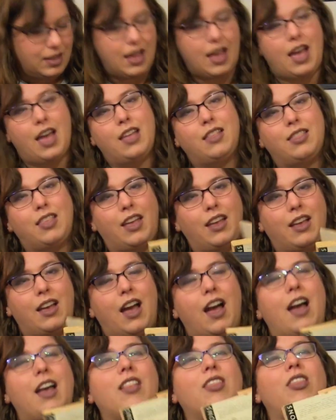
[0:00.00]
And
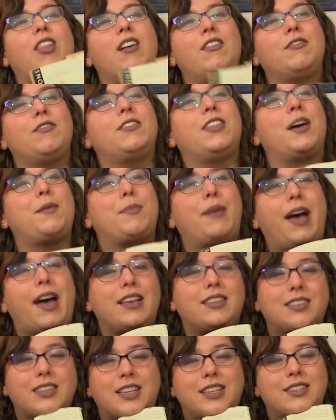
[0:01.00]
I love that
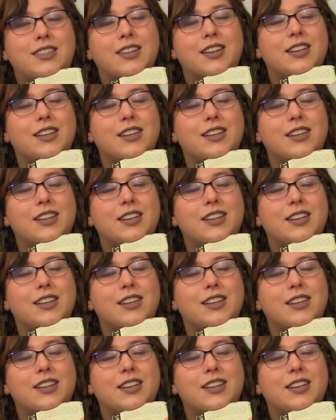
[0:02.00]
passage.